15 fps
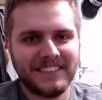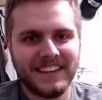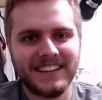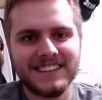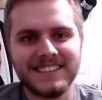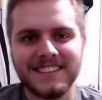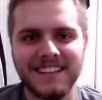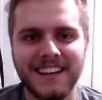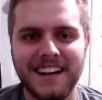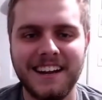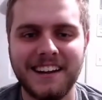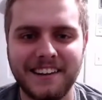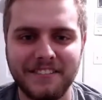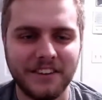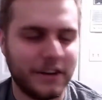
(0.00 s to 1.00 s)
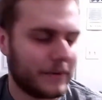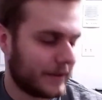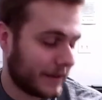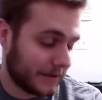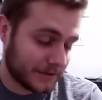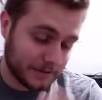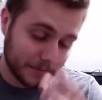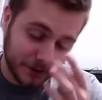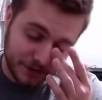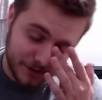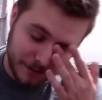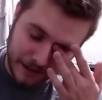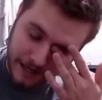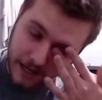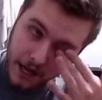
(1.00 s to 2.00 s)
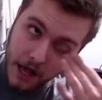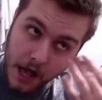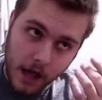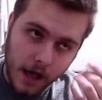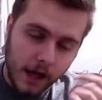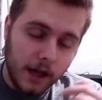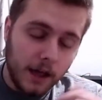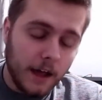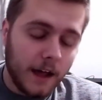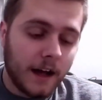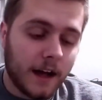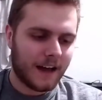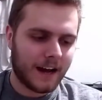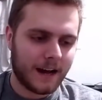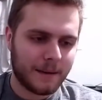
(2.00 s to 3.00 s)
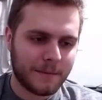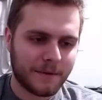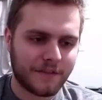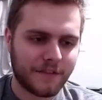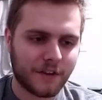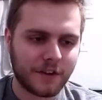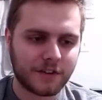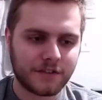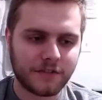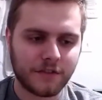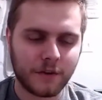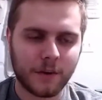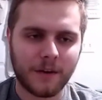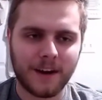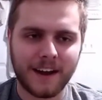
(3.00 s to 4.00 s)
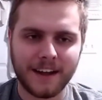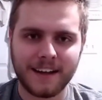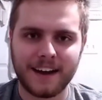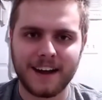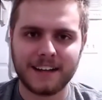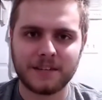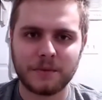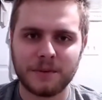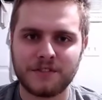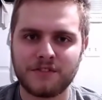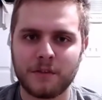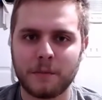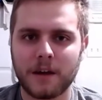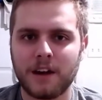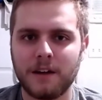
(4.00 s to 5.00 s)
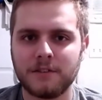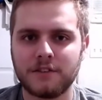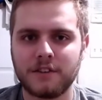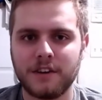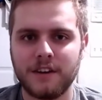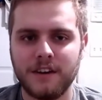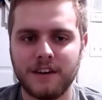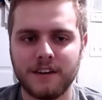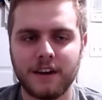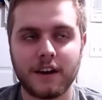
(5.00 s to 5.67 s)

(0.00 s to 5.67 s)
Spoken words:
mean, I didn't even know what that was supposed to be. The first fedora I got was from a company